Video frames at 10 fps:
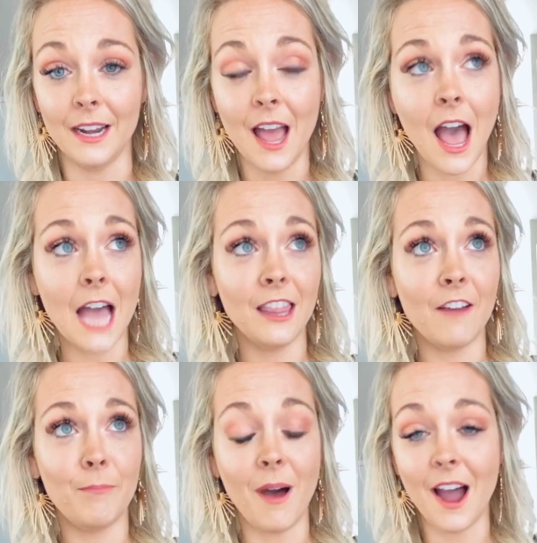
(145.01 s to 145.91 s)
I left
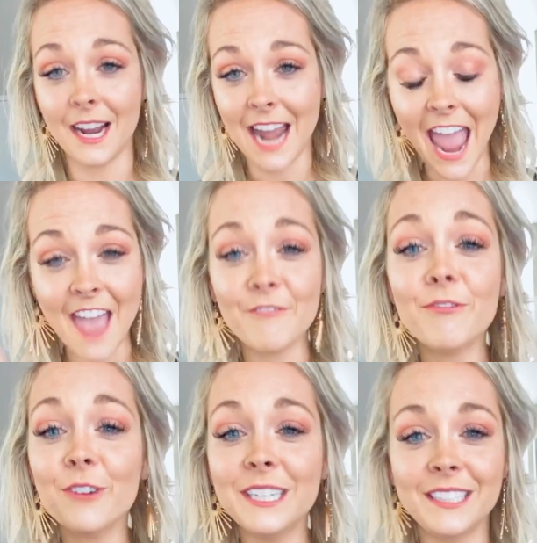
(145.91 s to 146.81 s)
behind
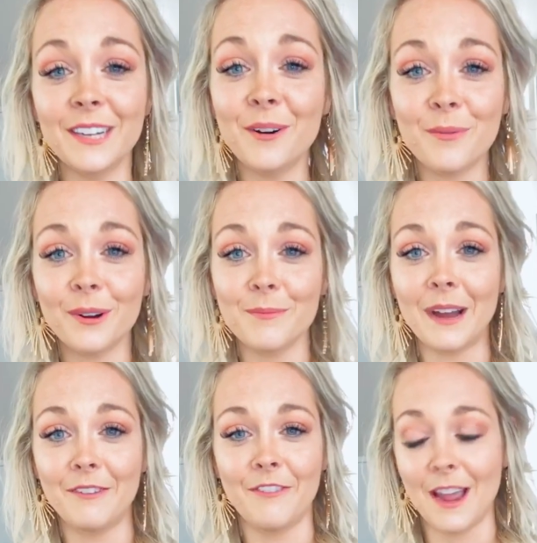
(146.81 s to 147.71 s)
every single one of my
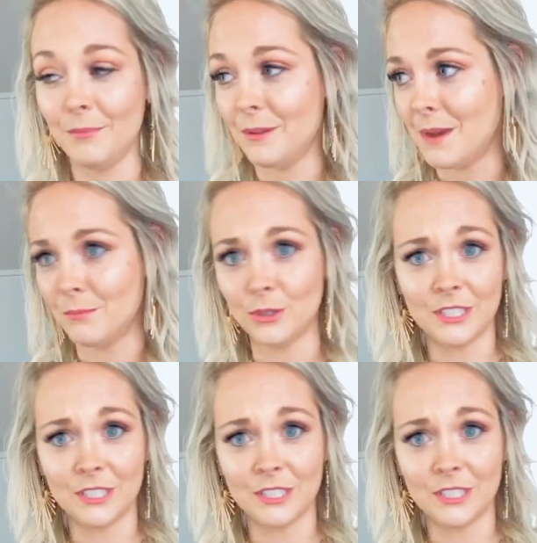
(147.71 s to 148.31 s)
family members,